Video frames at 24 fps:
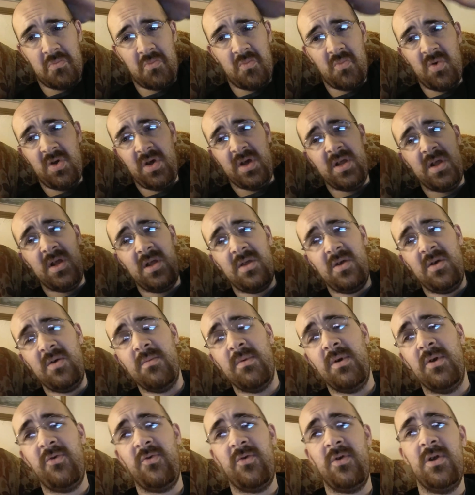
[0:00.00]
really didn't do
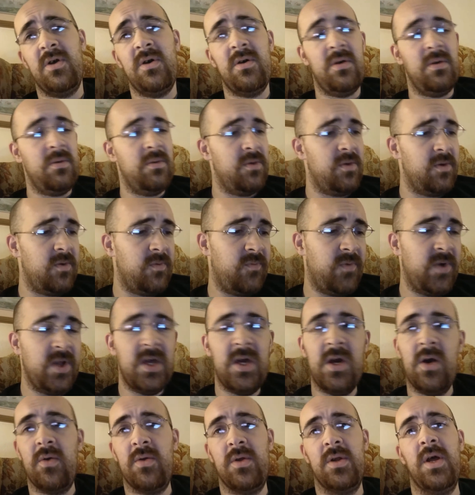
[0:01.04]
much to, do, to
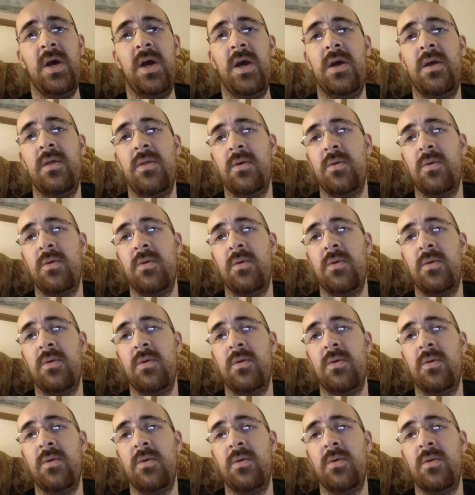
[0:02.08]
video today.